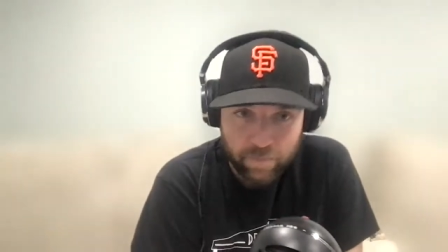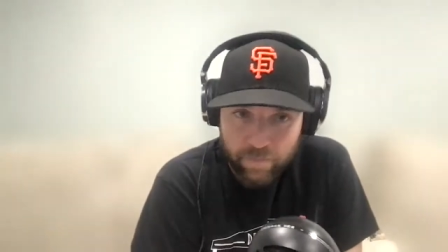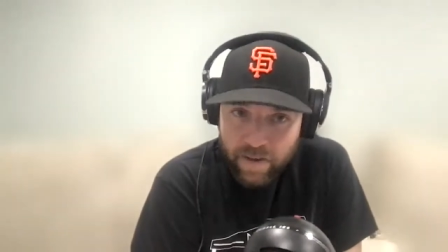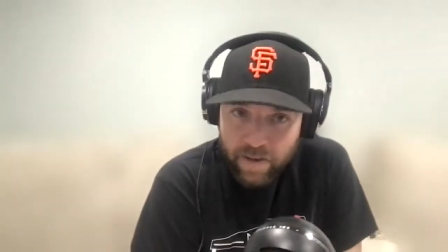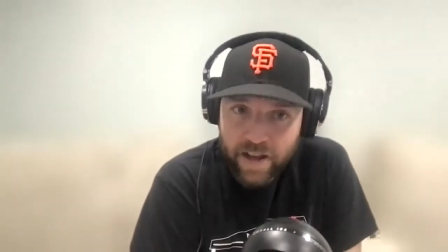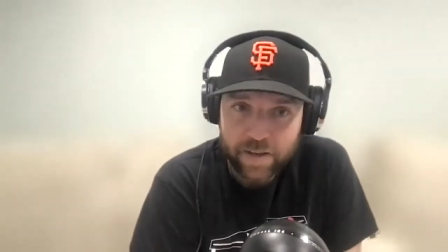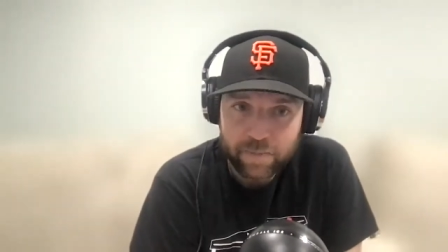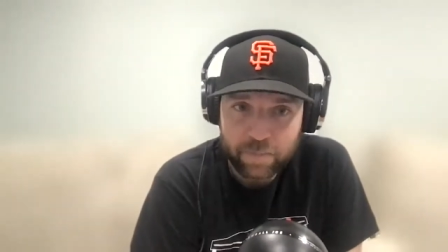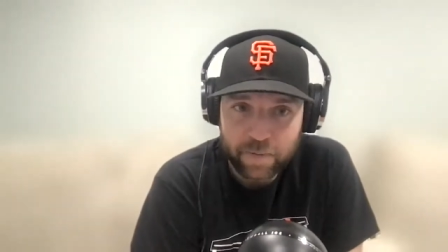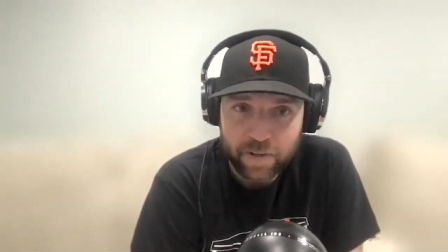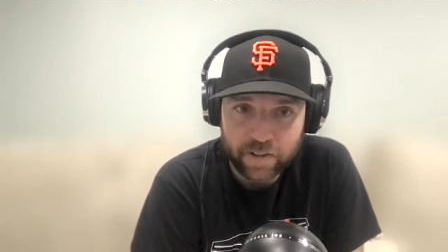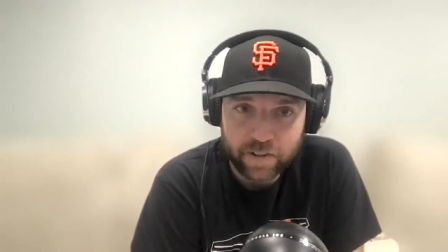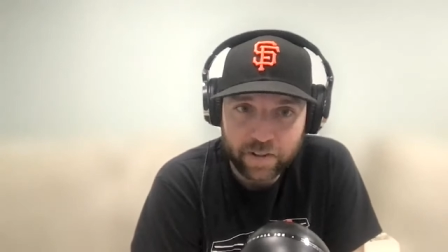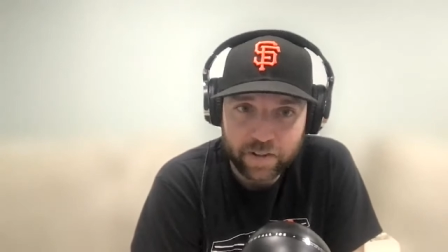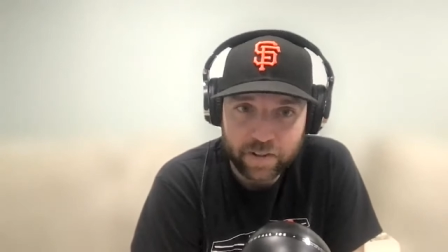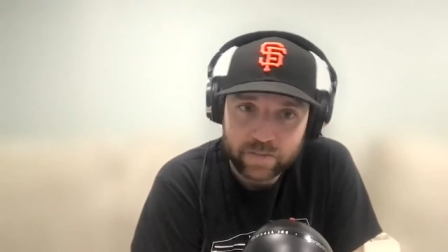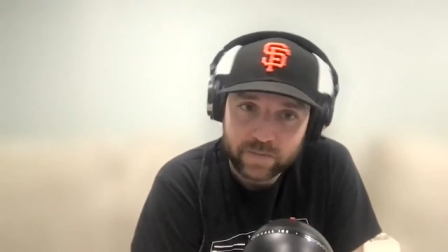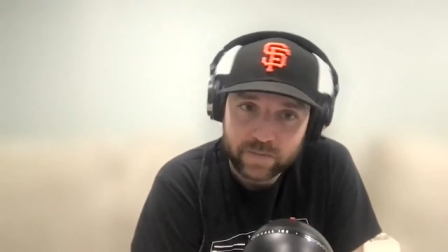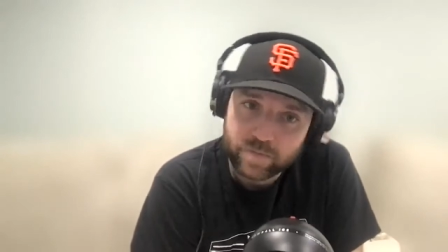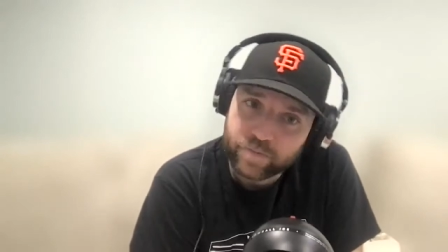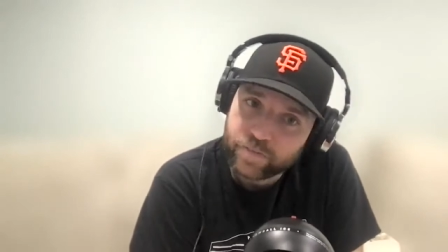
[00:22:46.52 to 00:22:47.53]
my opinion,
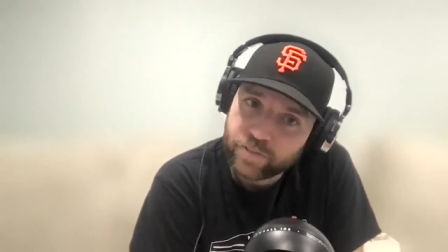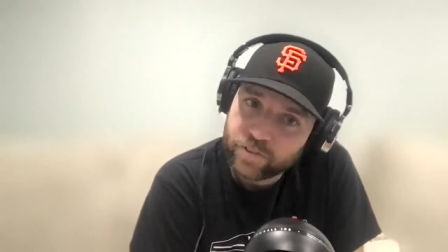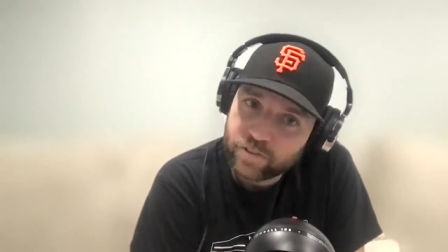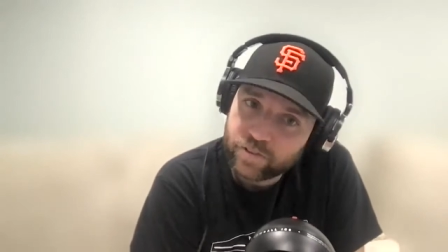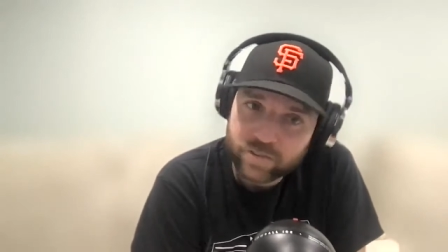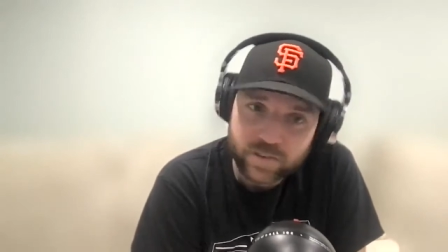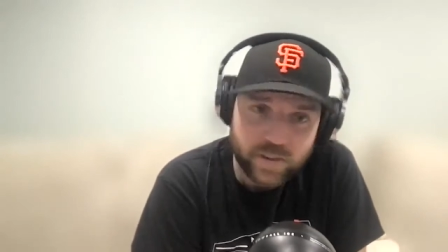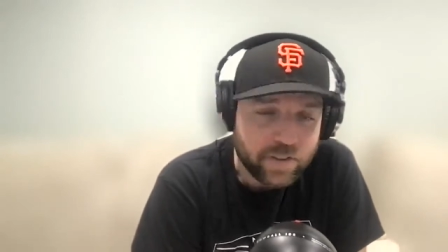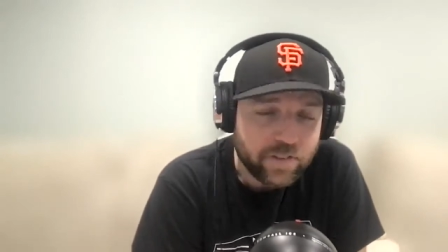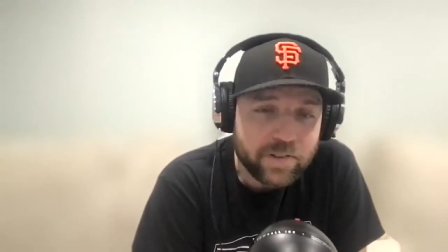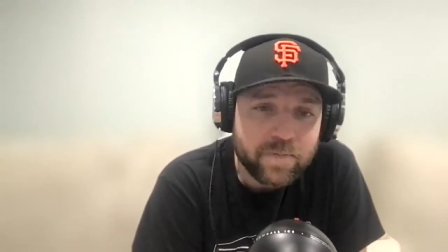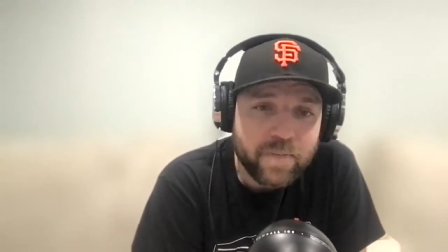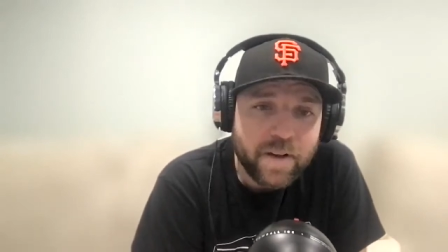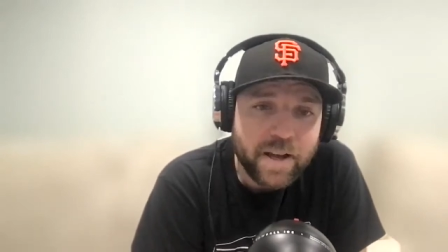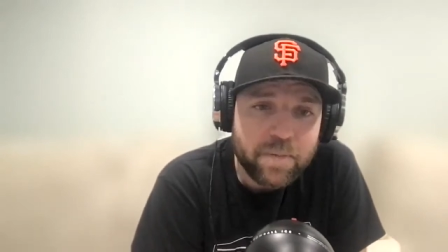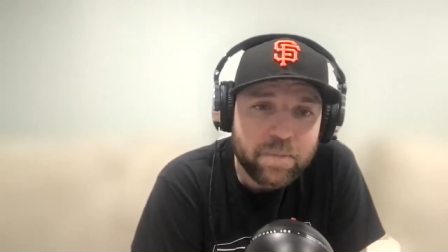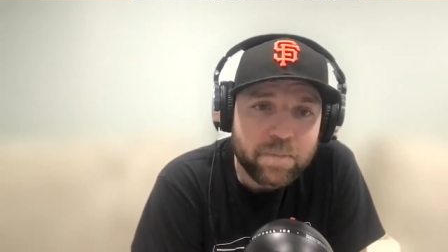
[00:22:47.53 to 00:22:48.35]
just my